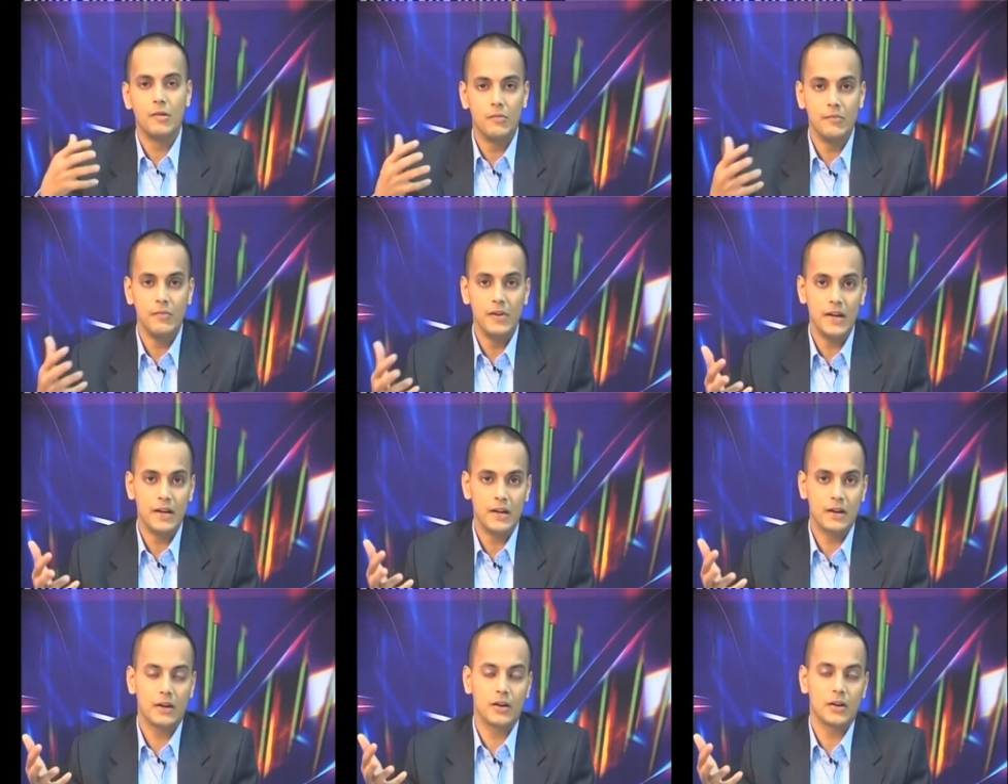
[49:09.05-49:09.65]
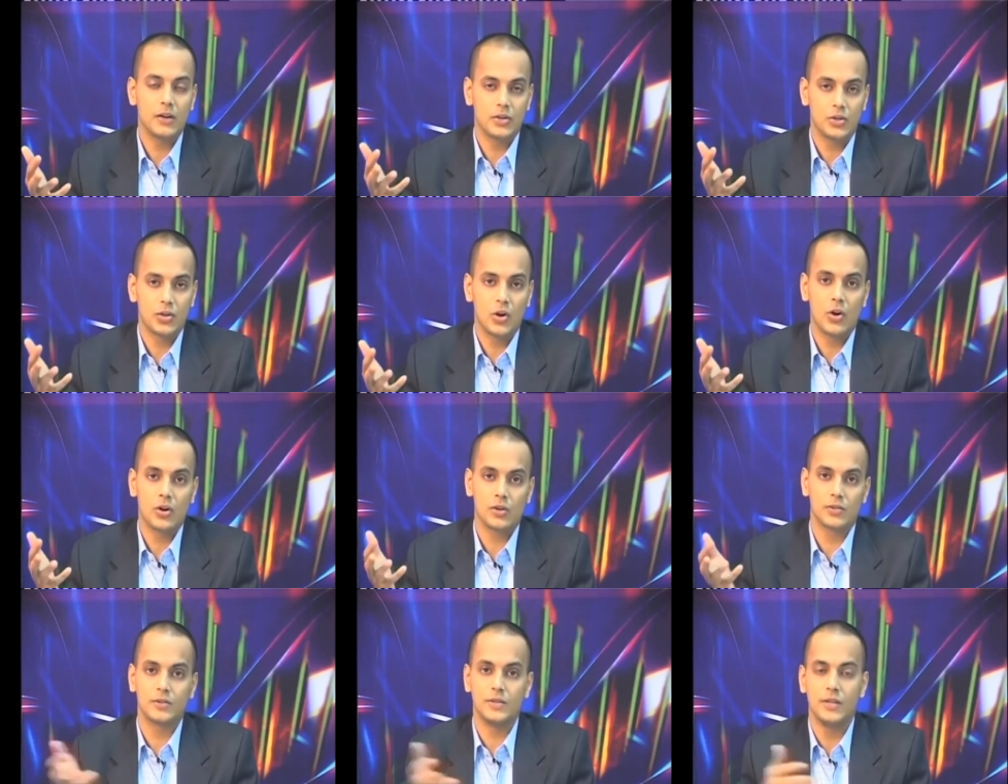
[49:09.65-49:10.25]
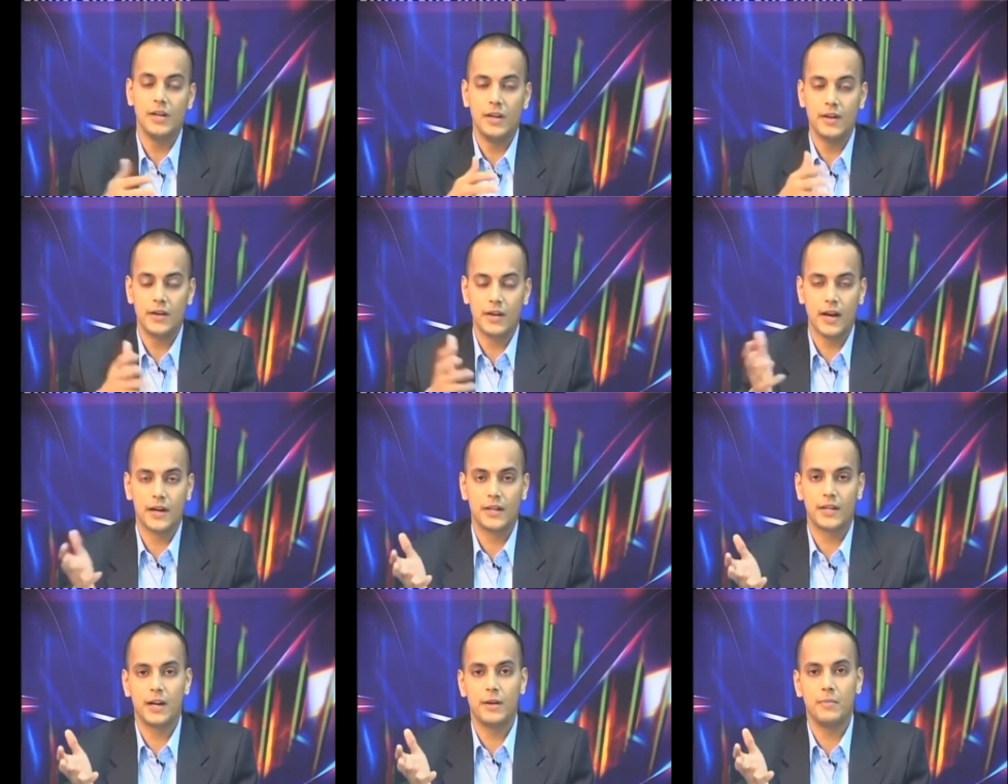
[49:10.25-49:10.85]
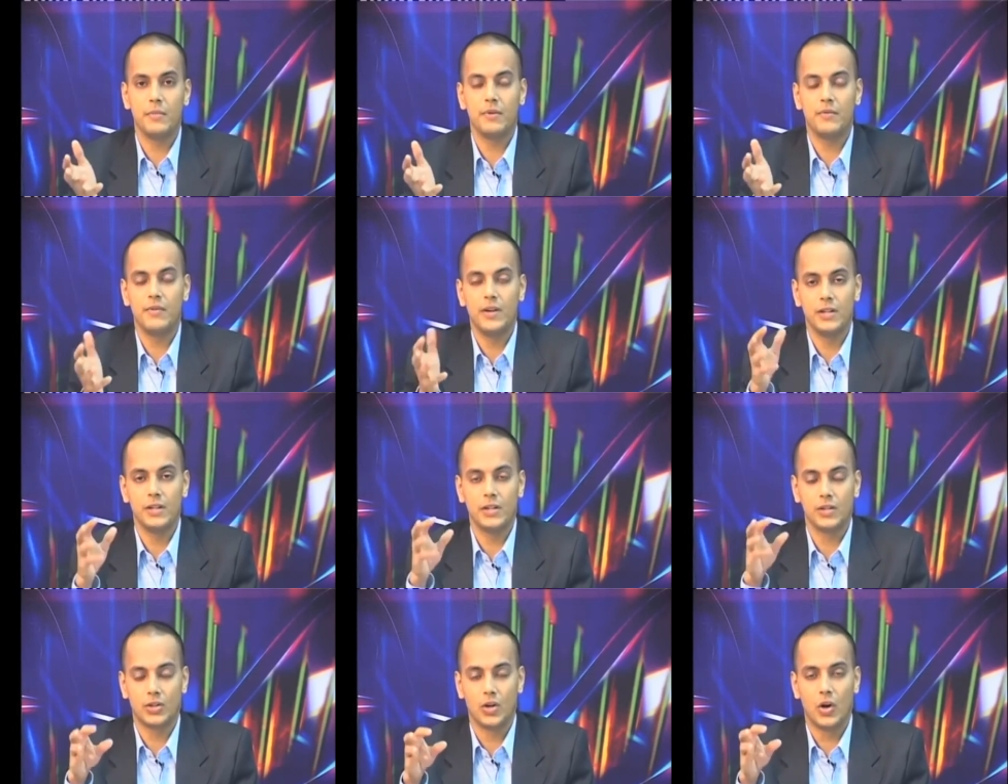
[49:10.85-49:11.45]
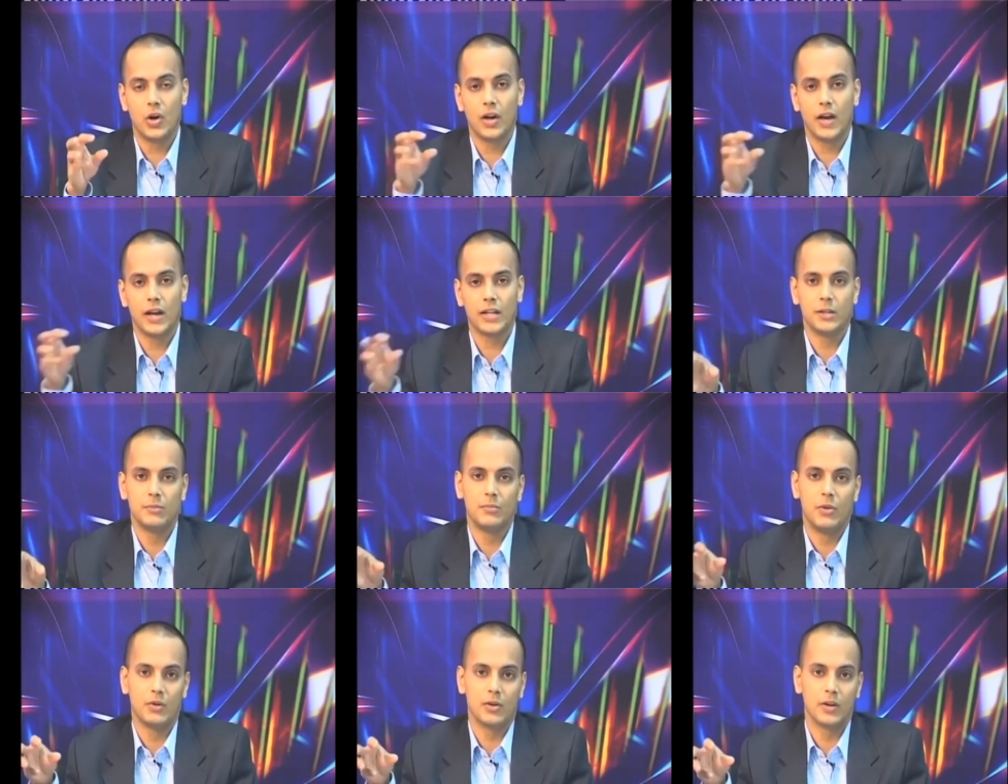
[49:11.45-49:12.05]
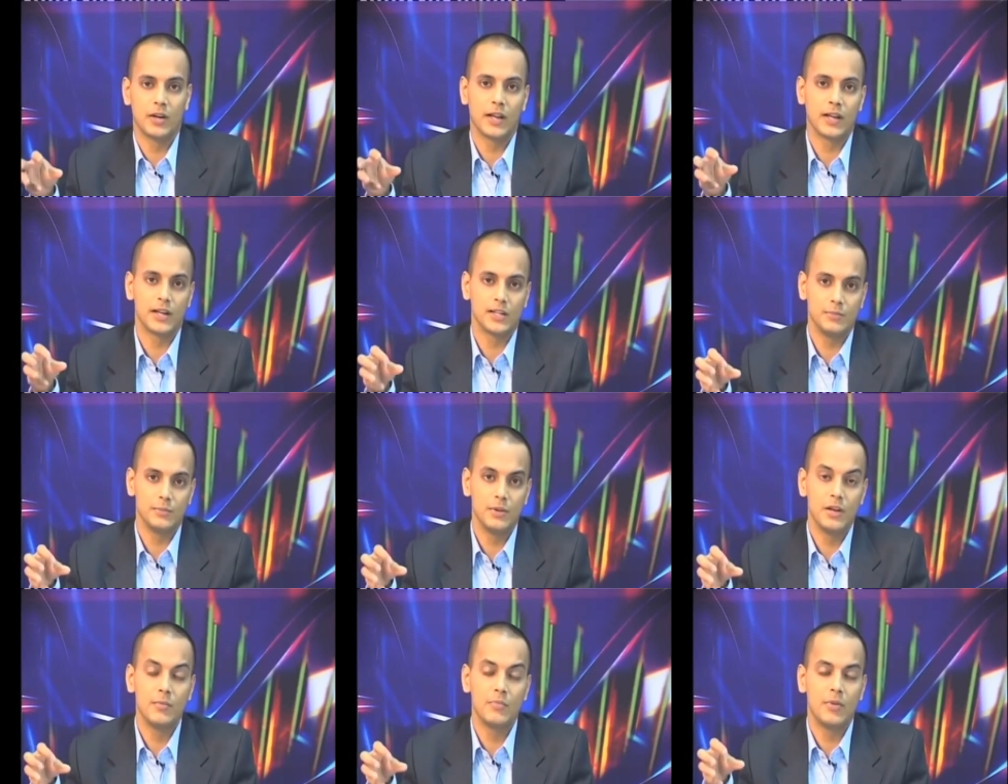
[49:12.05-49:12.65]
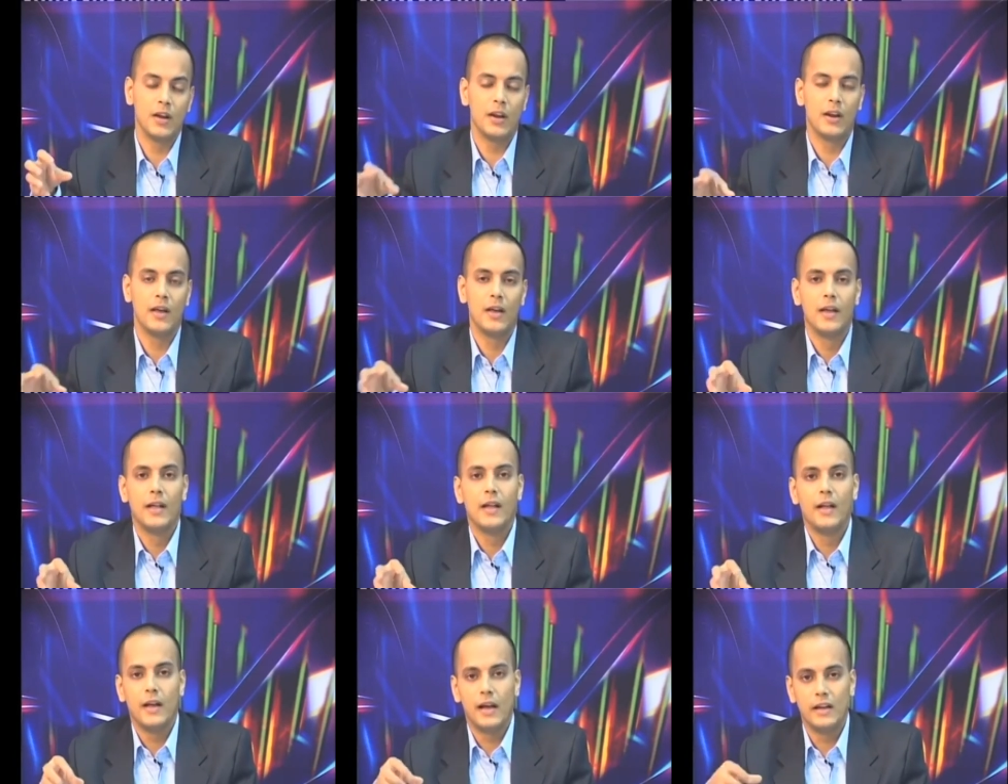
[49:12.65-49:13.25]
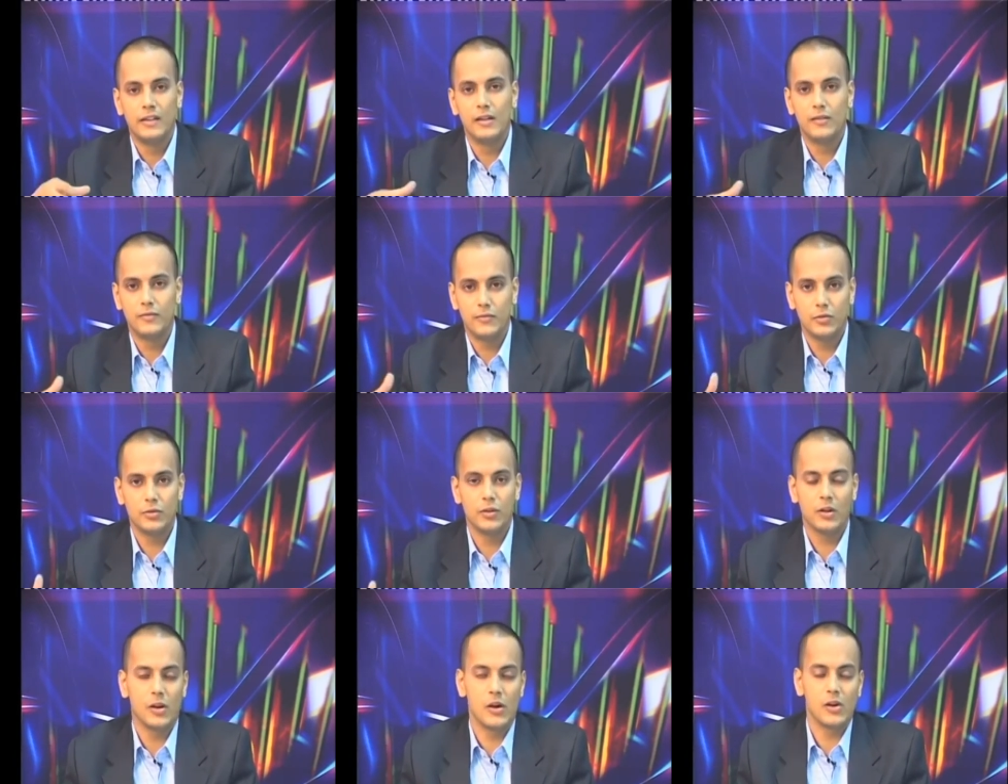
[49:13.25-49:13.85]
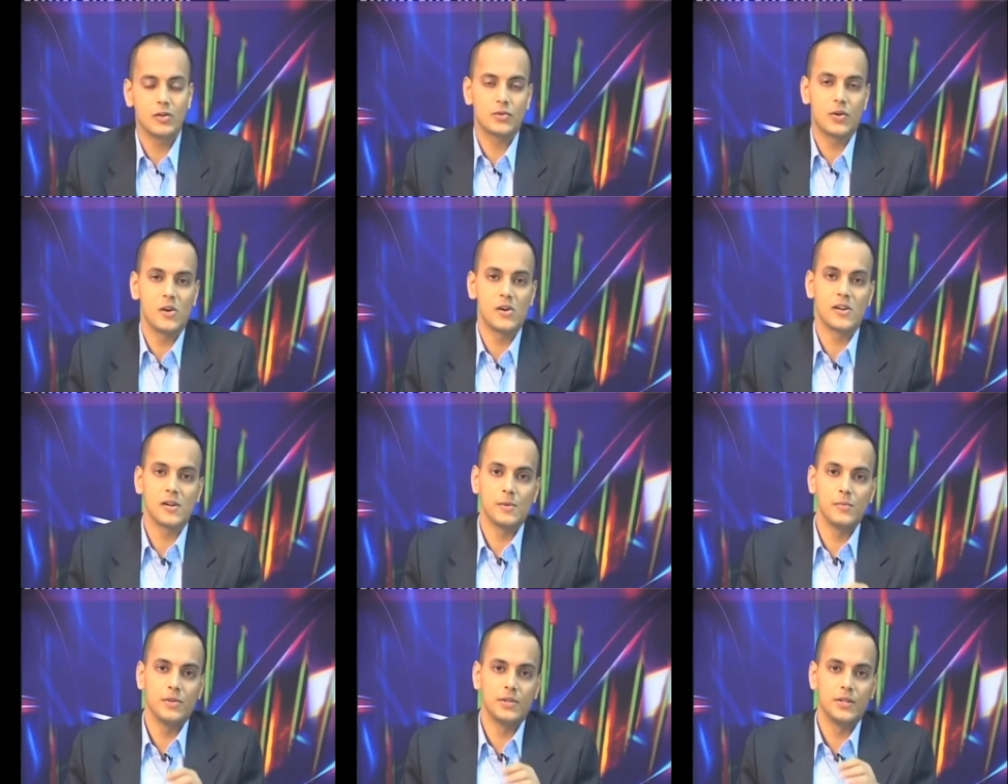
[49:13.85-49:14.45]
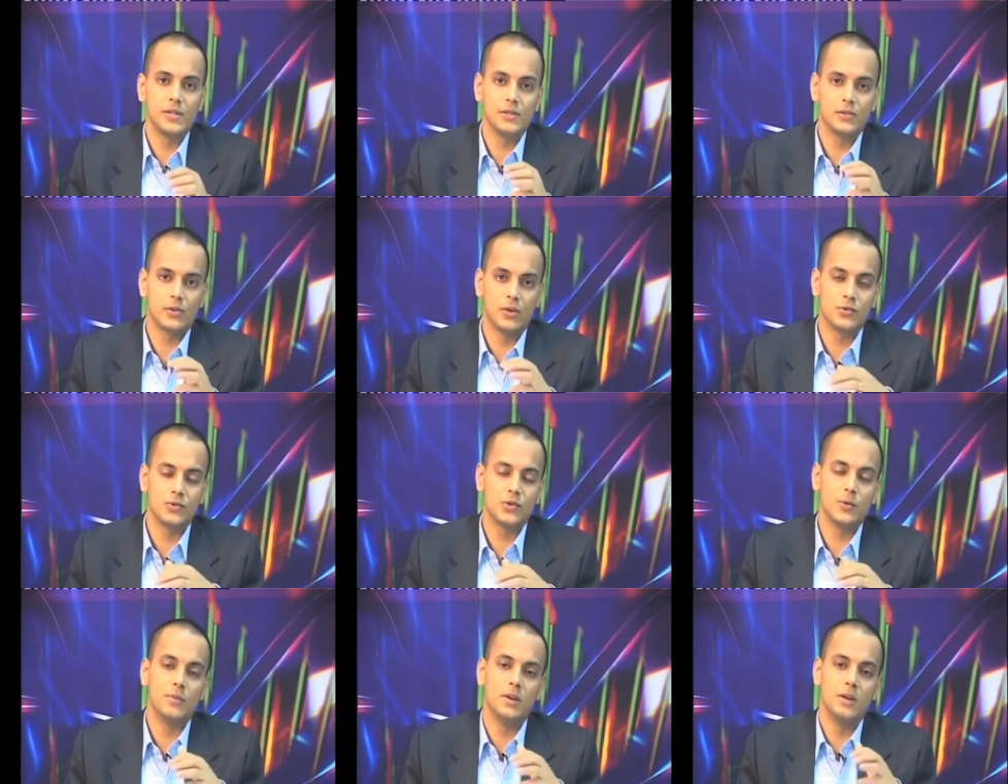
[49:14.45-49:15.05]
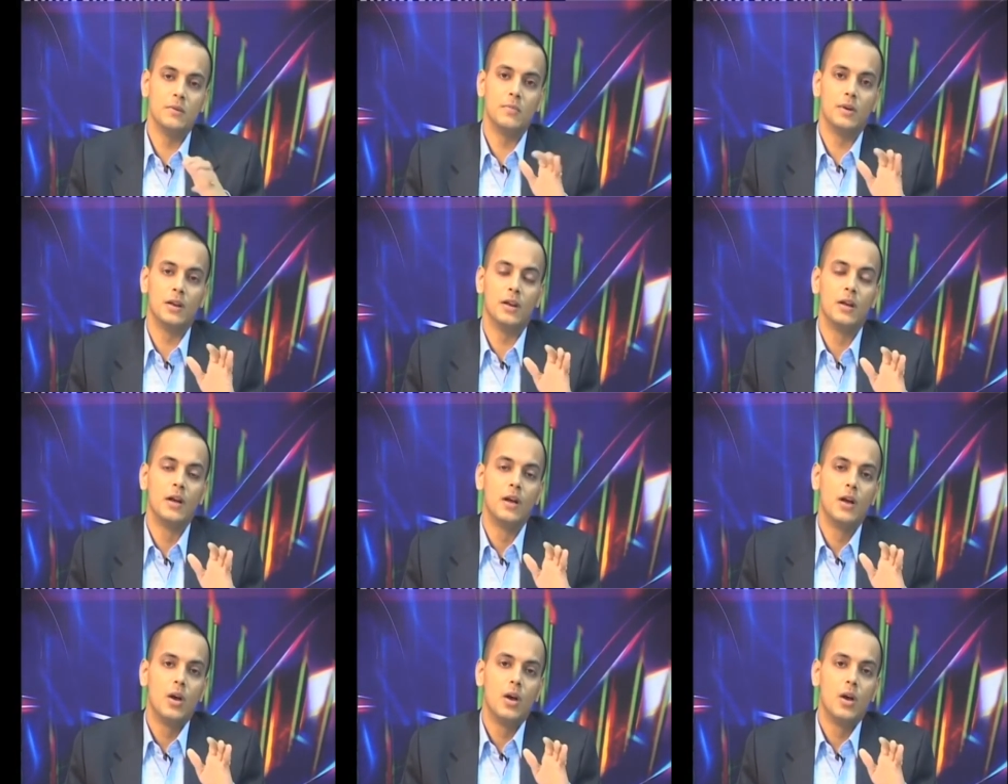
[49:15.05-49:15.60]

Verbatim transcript: weak shocks, the interaction between the shock and the boundary layer is minimal and therefore, the loss contribution is also minimal.